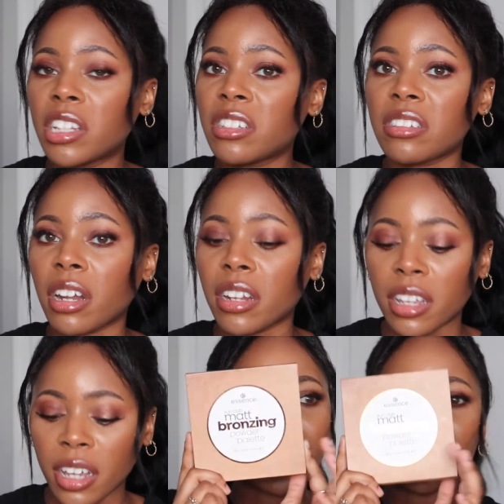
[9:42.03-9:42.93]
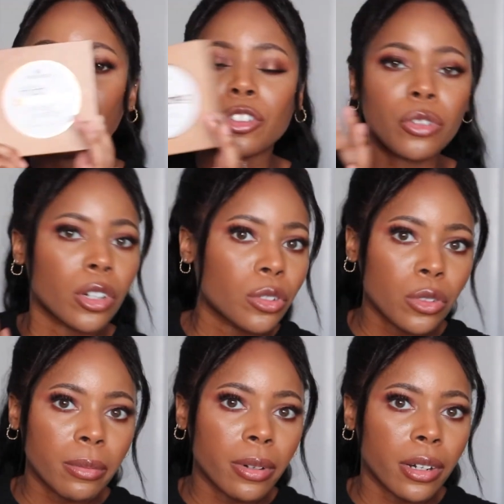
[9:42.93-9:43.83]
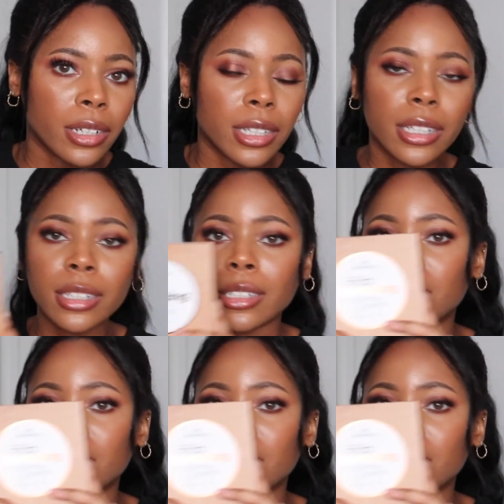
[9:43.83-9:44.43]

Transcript: stunning it's a drugstore product